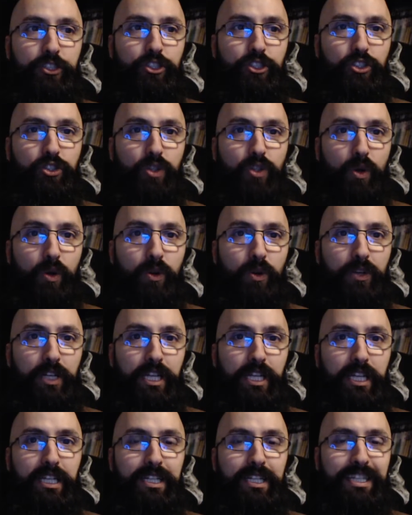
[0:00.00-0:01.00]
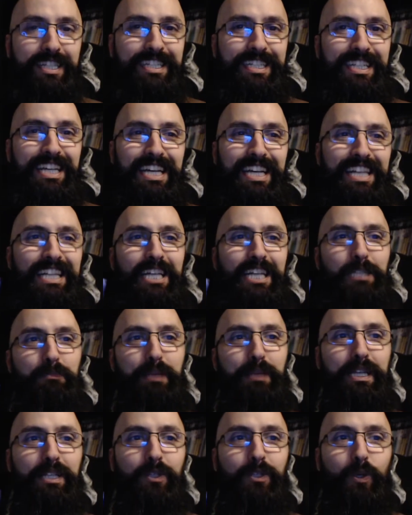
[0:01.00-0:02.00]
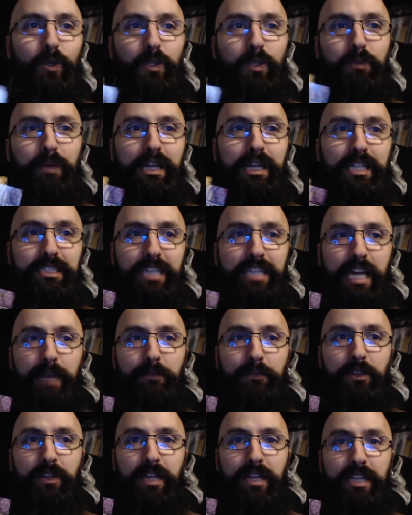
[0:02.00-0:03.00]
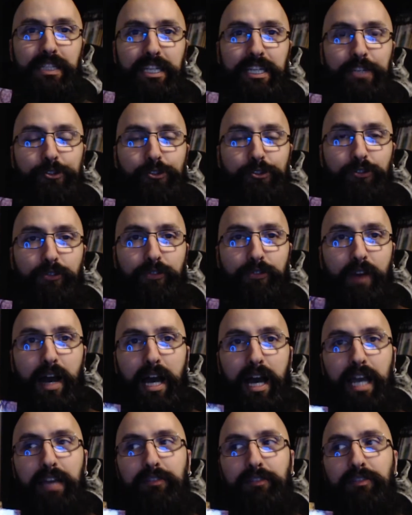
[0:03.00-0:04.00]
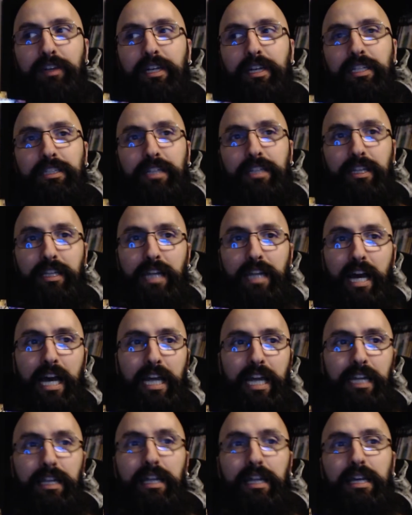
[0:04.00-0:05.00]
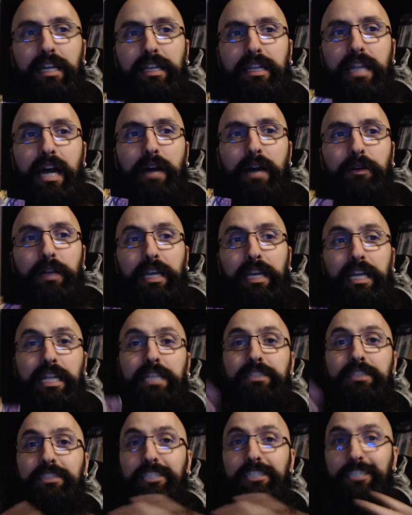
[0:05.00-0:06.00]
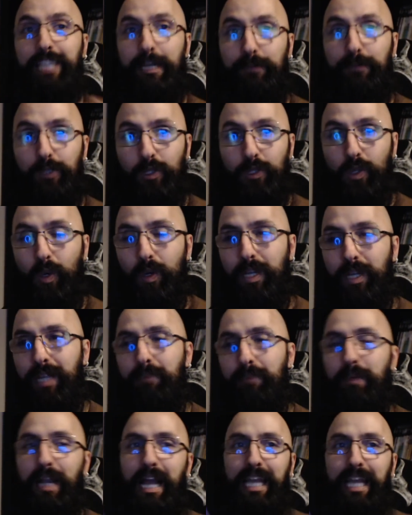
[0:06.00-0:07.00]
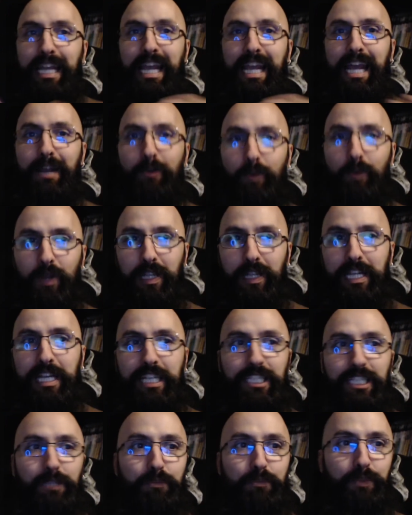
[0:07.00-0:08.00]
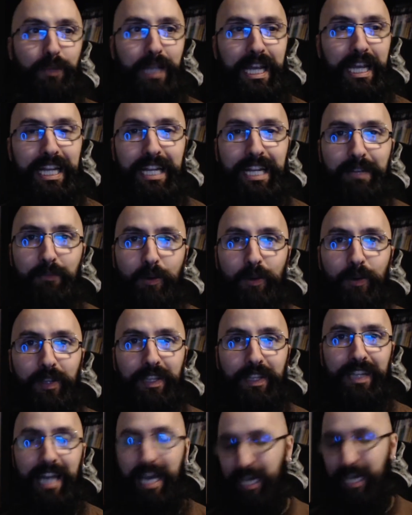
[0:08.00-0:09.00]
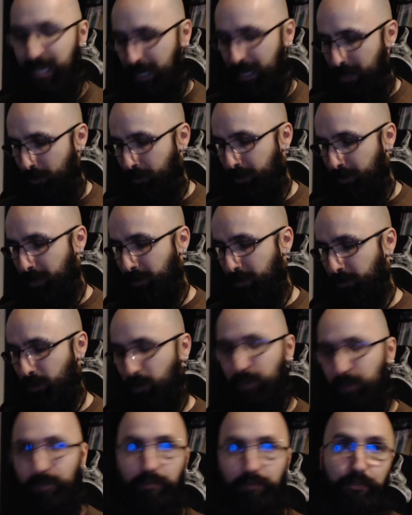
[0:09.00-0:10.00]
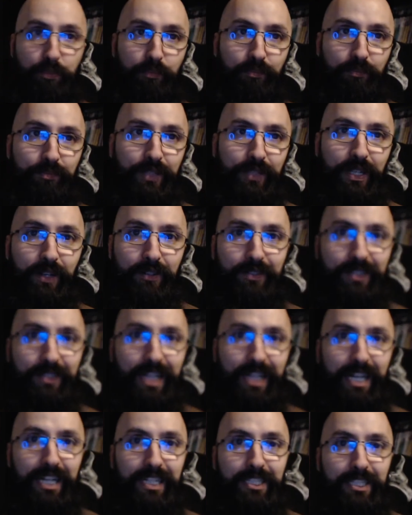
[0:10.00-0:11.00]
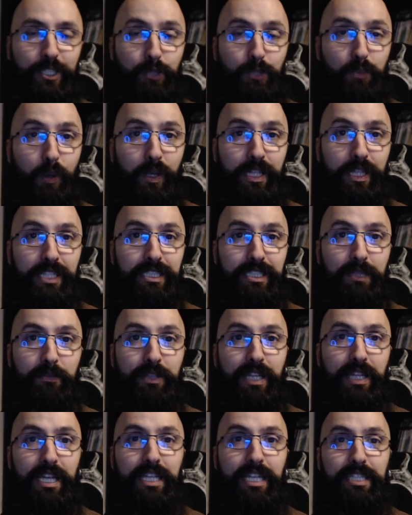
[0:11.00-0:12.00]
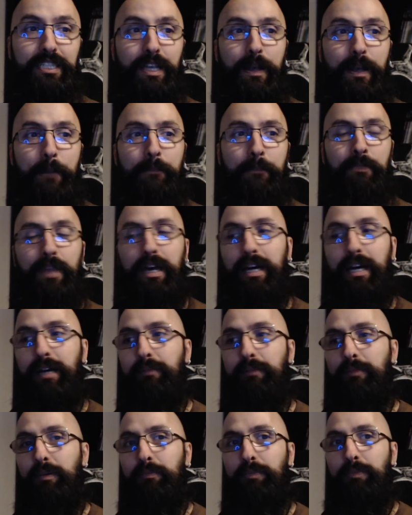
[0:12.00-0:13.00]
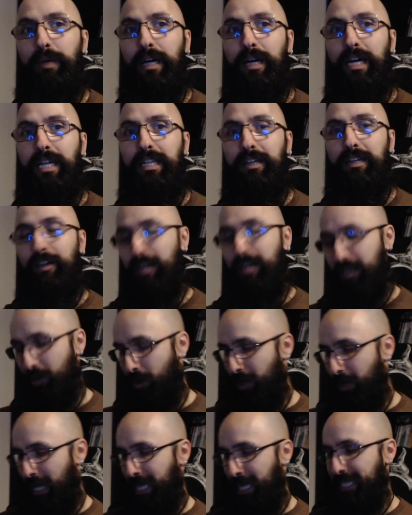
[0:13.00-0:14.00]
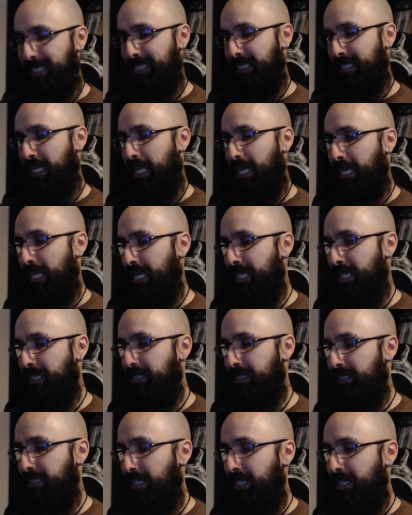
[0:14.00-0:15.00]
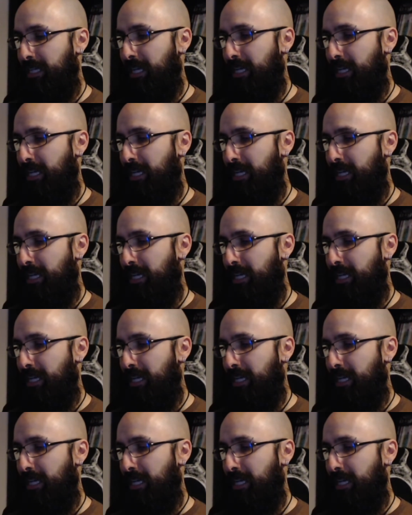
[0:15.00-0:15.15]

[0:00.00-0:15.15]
story that's being told by the time you get to issue 5 to 9. Now, it is the same story, but I can't really explain it more than that without sort of, spoiling some things. But all I can say is